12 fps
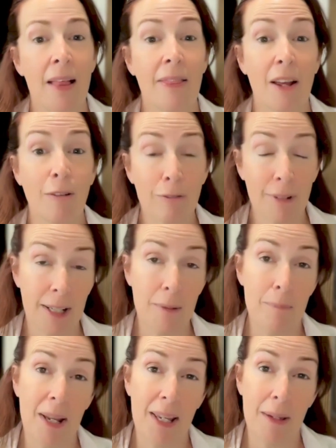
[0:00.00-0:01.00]
that
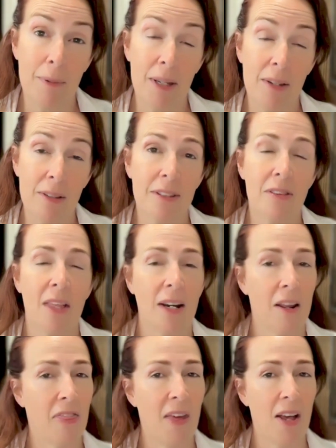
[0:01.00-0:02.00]
read my emails
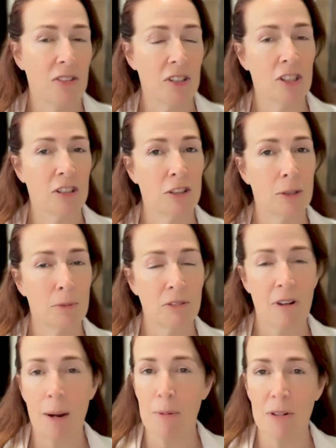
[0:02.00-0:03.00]
than 1,000
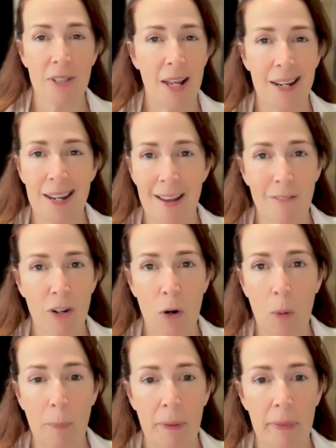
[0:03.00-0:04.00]
subscribers that never
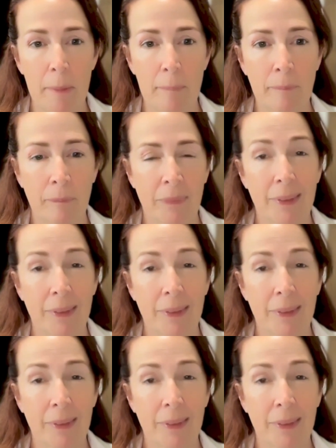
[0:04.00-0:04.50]
open them.